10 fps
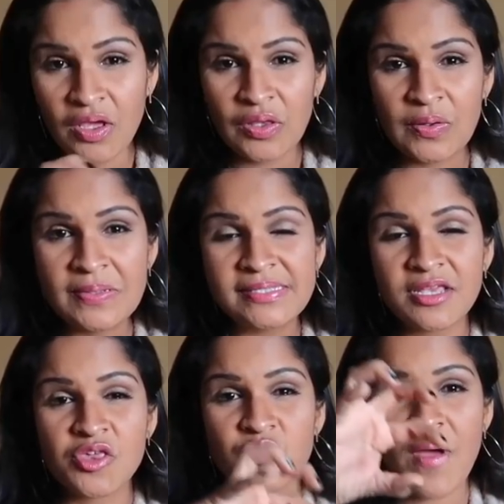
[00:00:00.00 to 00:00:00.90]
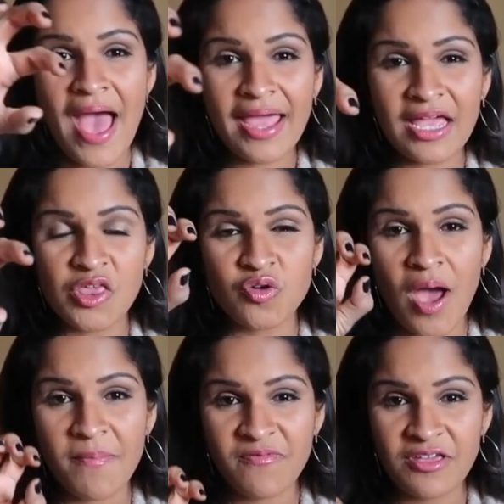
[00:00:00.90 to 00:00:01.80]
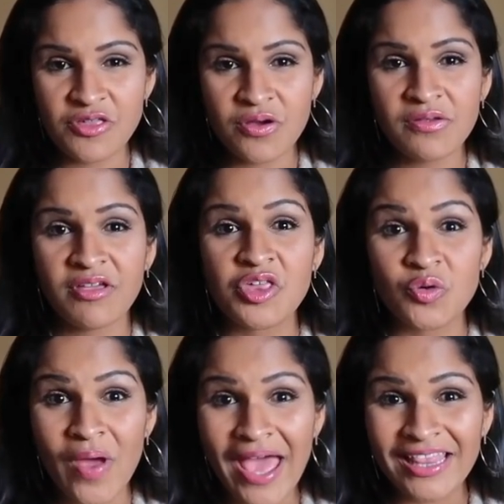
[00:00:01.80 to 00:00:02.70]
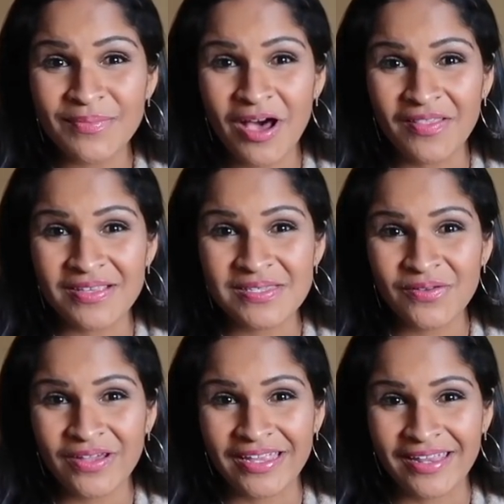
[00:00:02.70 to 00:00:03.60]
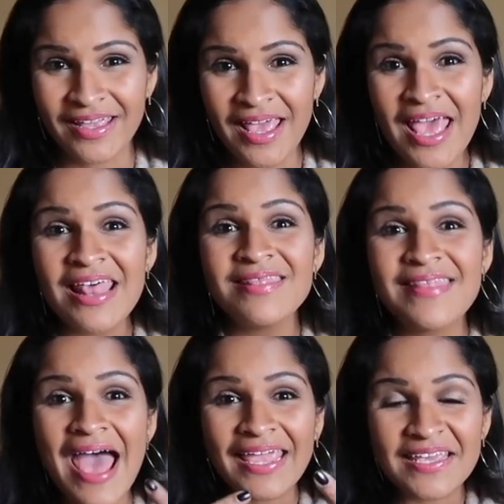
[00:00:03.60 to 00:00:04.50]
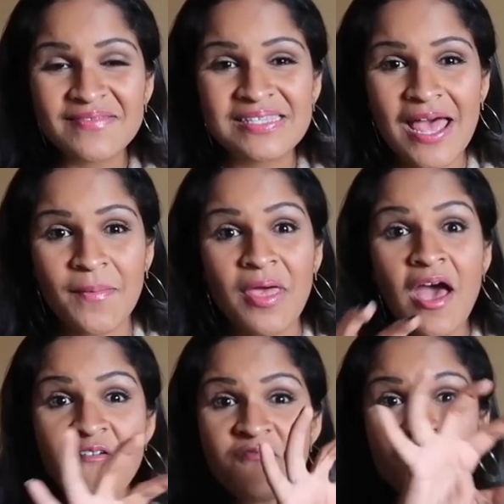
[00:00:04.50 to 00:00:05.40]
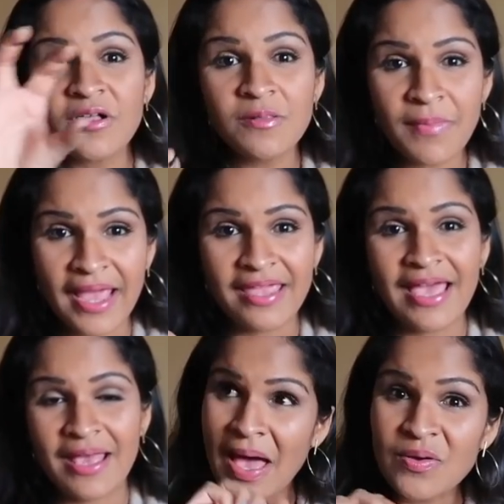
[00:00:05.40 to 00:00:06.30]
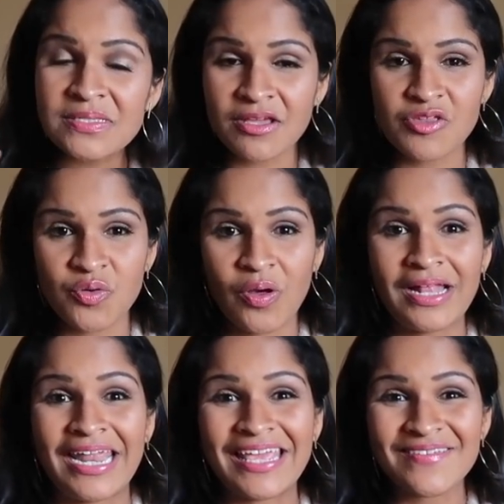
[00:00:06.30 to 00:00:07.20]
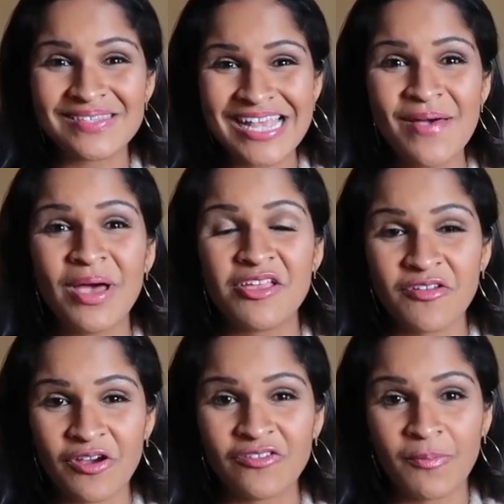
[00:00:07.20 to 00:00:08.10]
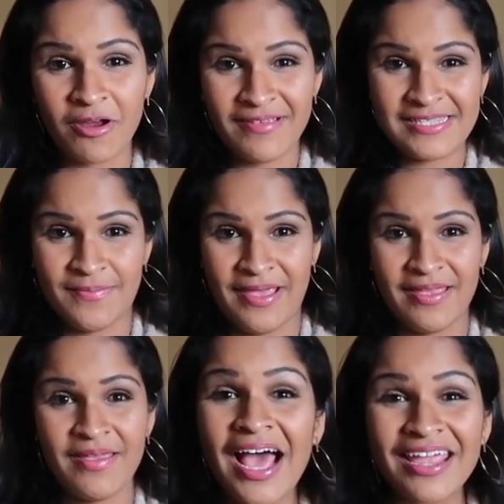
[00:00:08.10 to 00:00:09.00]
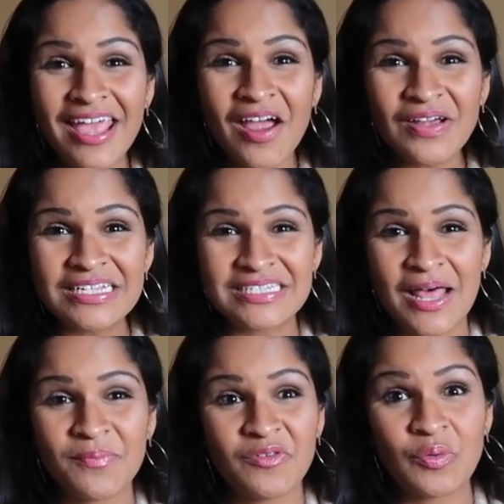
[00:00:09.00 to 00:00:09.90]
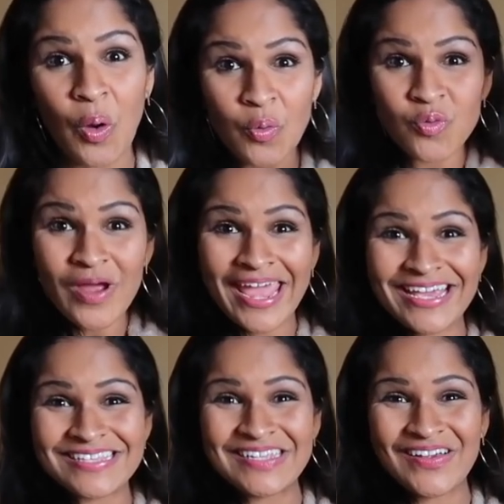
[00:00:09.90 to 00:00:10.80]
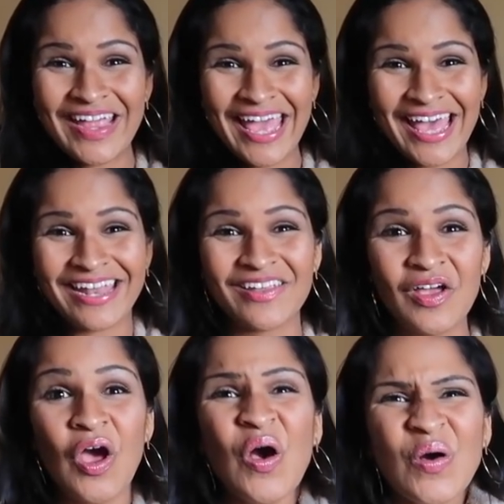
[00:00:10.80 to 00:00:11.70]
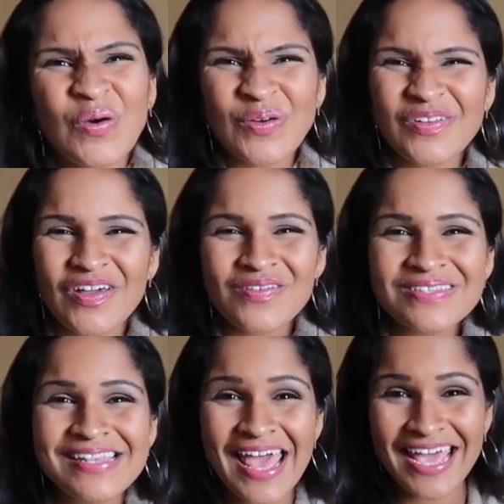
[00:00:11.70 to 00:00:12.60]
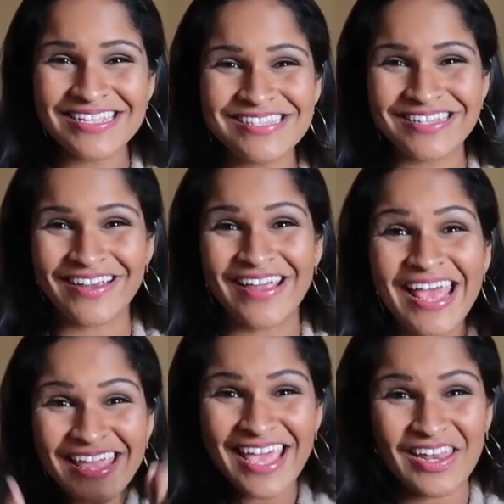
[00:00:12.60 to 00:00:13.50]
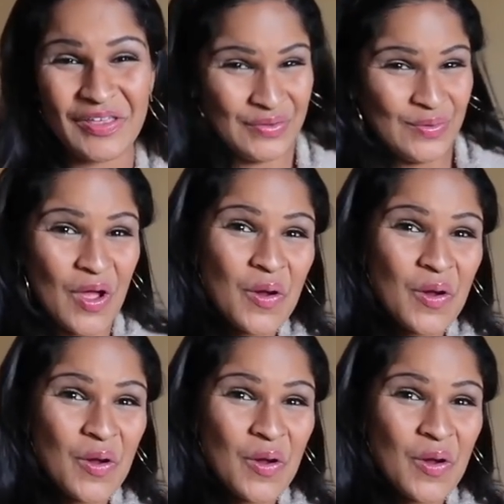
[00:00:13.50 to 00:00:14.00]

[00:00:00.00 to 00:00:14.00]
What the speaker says: Use the drag and drop feature to drag them on the screen. That gives them full mic and mouse control, and it gives them a turn to participate. Encourage them to raise your hand. Who knows the answer? Can you